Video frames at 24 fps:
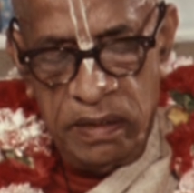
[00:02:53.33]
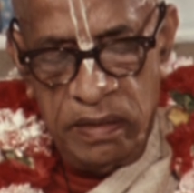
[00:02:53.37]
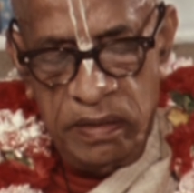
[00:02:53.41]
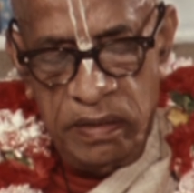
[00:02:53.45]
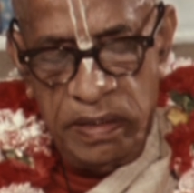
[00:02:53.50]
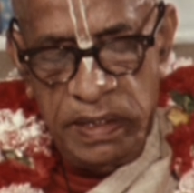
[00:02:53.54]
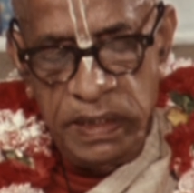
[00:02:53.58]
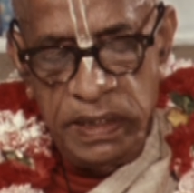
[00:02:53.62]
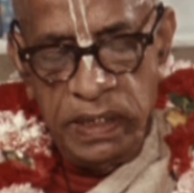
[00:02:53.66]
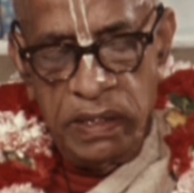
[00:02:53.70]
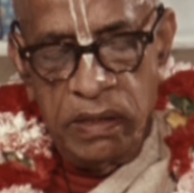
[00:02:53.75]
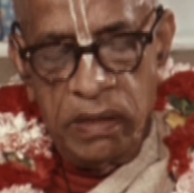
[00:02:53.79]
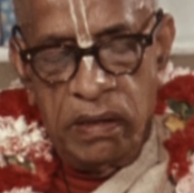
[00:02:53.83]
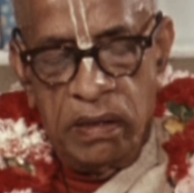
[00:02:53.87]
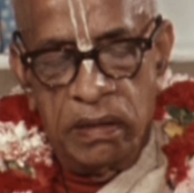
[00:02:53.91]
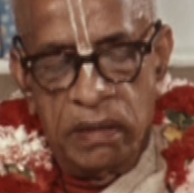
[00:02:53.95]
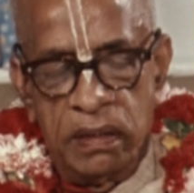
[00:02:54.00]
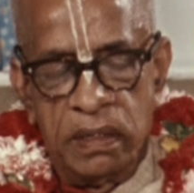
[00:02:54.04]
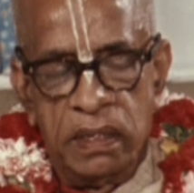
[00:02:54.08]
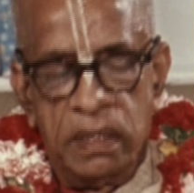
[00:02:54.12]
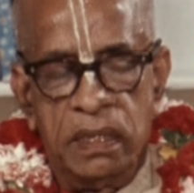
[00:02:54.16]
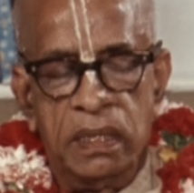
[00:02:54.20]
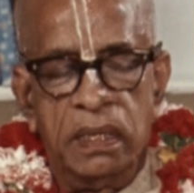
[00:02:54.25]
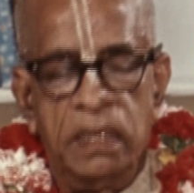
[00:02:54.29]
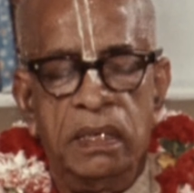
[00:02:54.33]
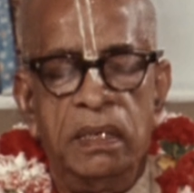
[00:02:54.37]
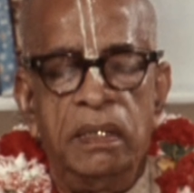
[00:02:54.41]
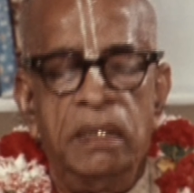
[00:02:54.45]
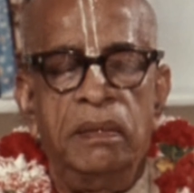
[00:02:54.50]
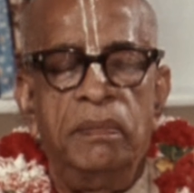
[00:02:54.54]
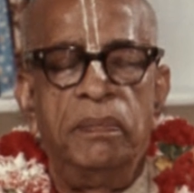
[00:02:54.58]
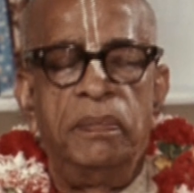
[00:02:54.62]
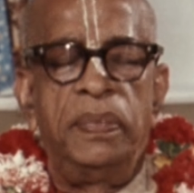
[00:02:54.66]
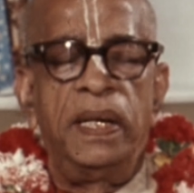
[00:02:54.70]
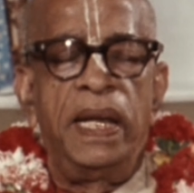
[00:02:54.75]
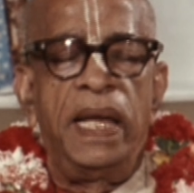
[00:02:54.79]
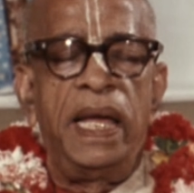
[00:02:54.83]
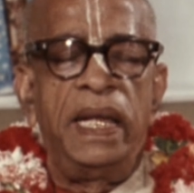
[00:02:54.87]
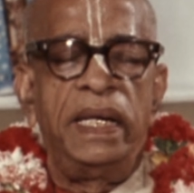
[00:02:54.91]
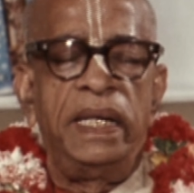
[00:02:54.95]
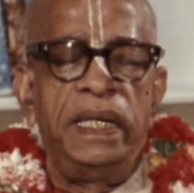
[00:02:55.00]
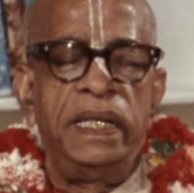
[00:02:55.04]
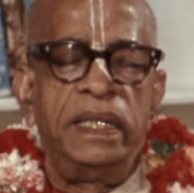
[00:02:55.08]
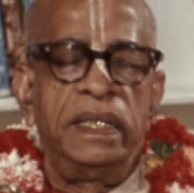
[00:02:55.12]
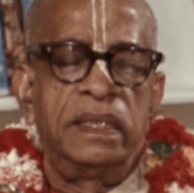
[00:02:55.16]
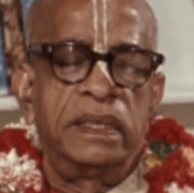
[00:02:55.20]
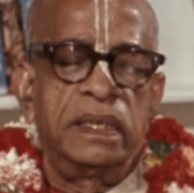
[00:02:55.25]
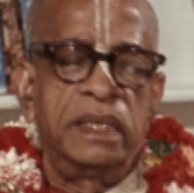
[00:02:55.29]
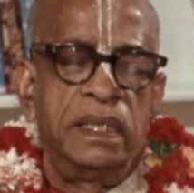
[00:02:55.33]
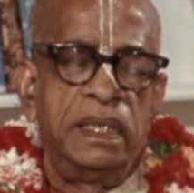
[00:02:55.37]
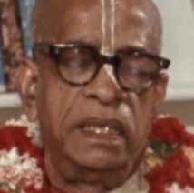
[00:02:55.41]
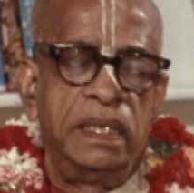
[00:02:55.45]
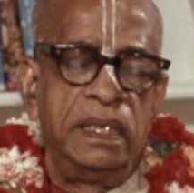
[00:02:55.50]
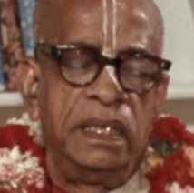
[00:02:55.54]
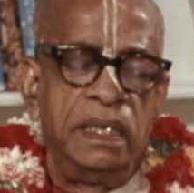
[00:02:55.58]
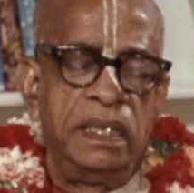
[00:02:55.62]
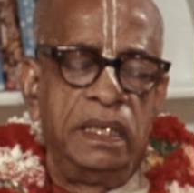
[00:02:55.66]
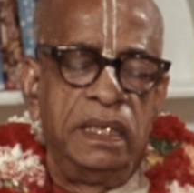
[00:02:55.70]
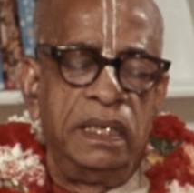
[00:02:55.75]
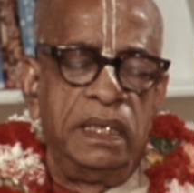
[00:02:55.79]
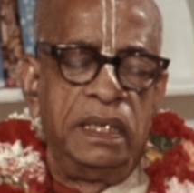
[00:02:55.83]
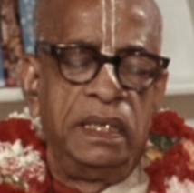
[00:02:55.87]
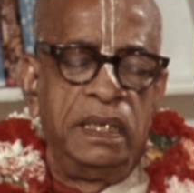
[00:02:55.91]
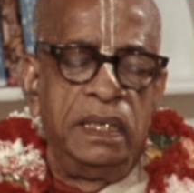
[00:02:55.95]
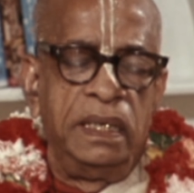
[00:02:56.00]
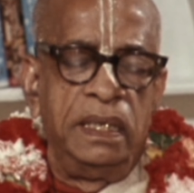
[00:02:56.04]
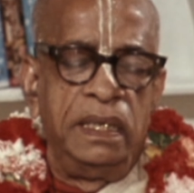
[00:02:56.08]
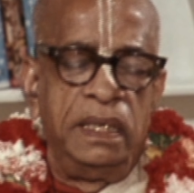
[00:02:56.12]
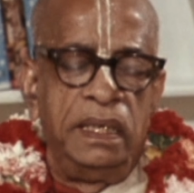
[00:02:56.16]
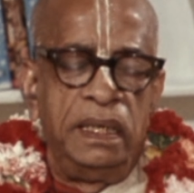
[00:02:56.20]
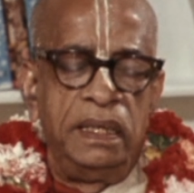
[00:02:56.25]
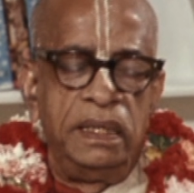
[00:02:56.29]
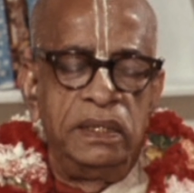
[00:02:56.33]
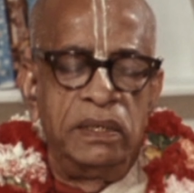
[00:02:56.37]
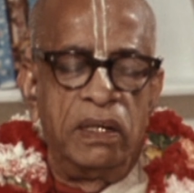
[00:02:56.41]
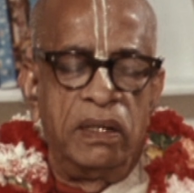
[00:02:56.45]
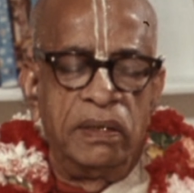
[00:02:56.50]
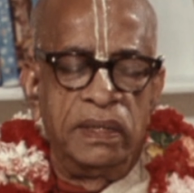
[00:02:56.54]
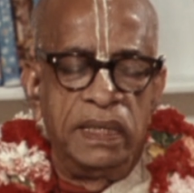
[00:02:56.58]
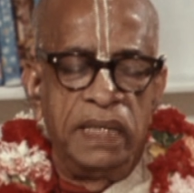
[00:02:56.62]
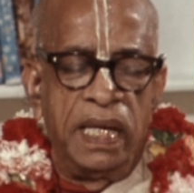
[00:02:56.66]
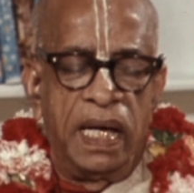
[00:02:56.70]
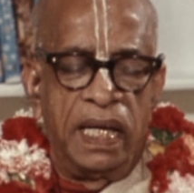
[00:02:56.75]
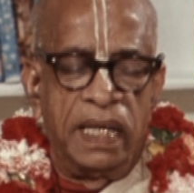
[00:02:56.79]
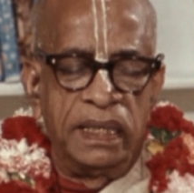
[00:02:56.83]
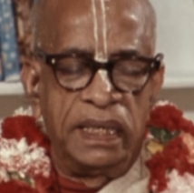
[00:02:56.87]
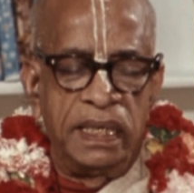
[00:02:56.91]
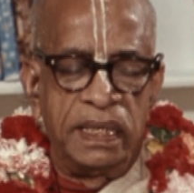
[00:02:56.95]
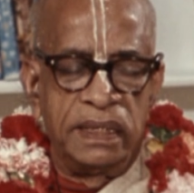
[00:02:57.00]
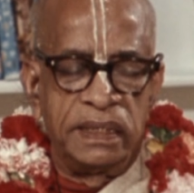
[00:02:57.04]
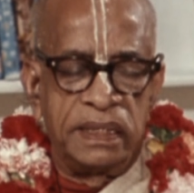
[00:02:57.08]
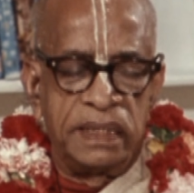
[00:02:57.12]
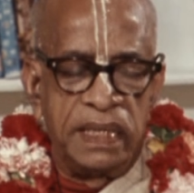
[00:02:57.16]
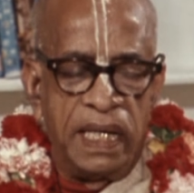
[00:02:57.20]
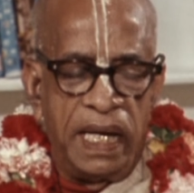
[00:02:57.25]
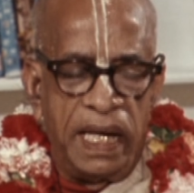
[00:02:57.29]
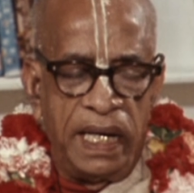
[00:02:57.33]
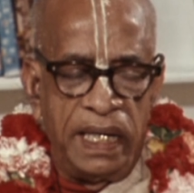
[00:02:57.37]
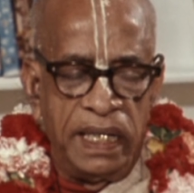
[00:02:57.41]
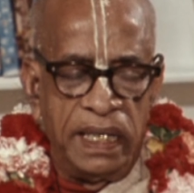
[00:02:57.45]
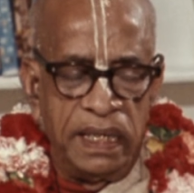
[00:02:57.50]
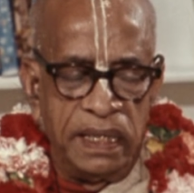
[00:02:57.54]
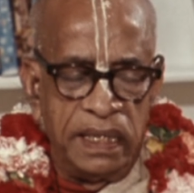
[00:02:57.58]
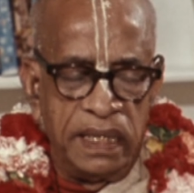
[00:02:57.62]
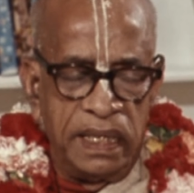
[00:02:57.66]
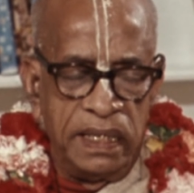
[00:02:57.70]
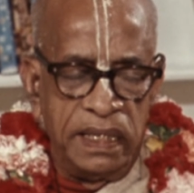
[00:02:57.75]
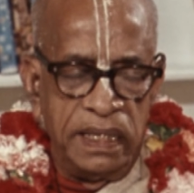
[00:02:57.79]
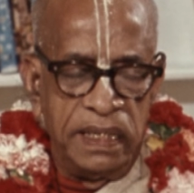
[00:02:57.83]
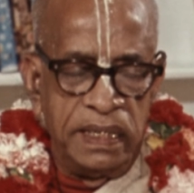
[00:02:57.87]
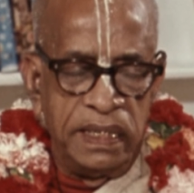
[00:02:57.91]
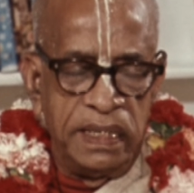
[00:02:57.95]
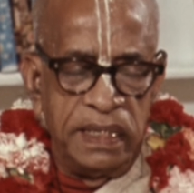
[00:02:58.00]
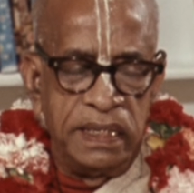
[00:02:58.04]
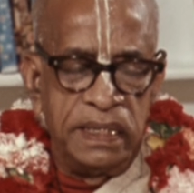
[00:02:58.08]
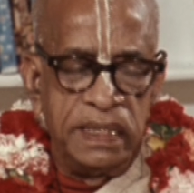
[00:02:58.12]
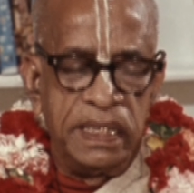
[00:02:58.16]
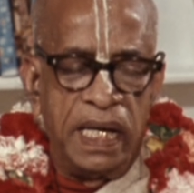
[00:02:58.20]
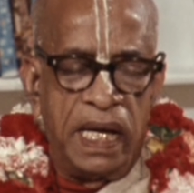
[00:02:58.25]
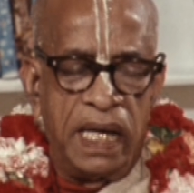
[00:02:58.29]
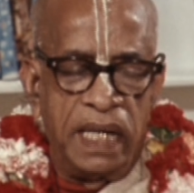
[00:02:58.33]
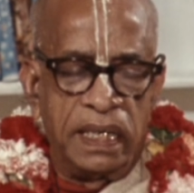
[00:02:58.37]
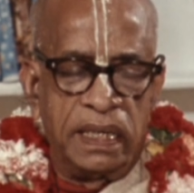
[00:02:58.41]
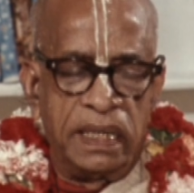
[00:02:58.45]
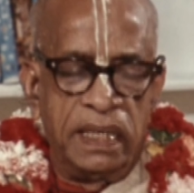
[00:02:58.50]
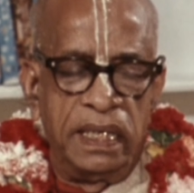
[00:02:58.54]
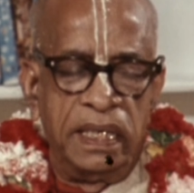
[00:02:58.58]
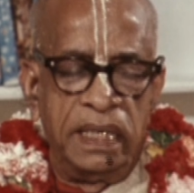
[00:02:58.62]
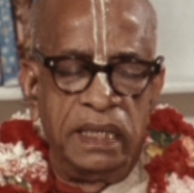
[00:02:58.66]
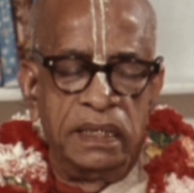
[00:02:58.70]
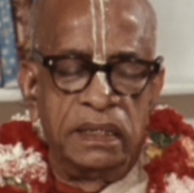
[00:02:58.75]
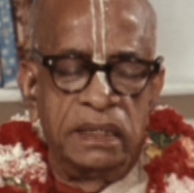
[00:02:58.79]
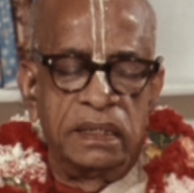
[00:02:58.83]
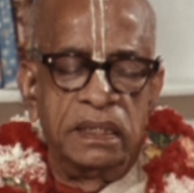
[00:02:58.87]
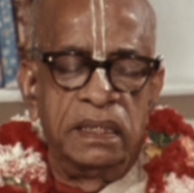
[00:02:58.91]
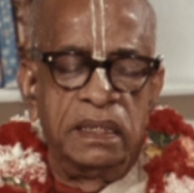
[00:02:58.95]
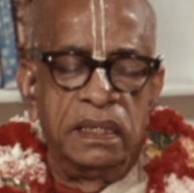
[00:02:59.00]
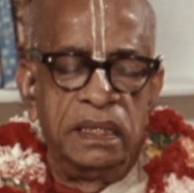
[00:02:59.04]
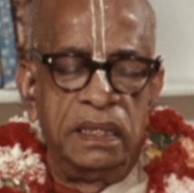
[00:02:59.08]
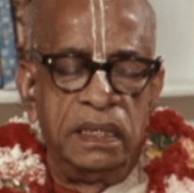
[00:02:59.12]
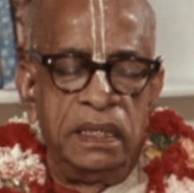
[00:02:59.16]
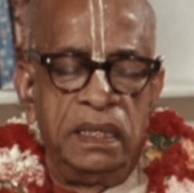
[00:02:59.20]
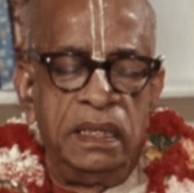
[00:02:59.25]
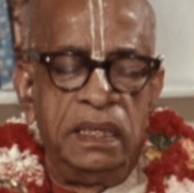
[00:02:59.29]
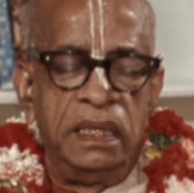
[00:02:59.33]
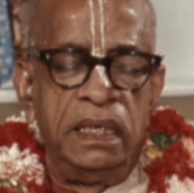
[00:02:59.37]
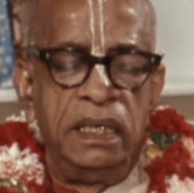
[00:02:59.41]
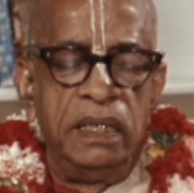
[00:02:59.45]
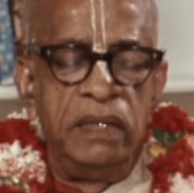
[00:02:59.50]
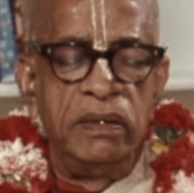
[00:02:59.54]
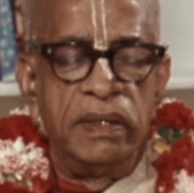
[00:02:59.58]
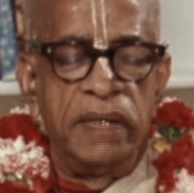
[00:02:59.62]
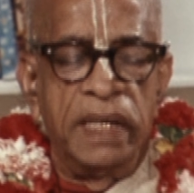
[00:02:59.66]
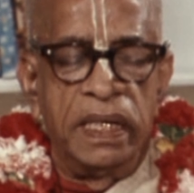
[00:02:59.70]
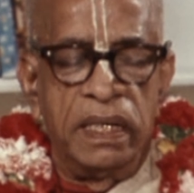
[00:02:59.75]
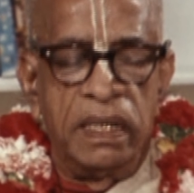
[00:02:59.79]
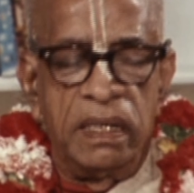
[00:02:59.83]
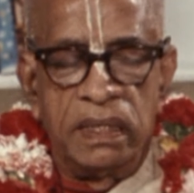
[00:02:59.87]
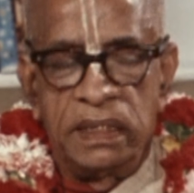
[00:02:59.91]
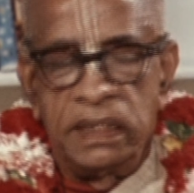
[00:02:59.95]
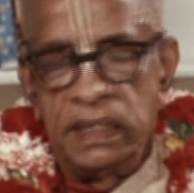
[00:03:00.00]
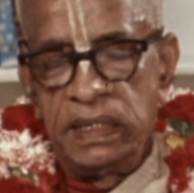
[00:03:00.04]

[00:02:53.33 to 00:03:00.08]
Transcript: when your planet is on the other side and it is darkness, you cannot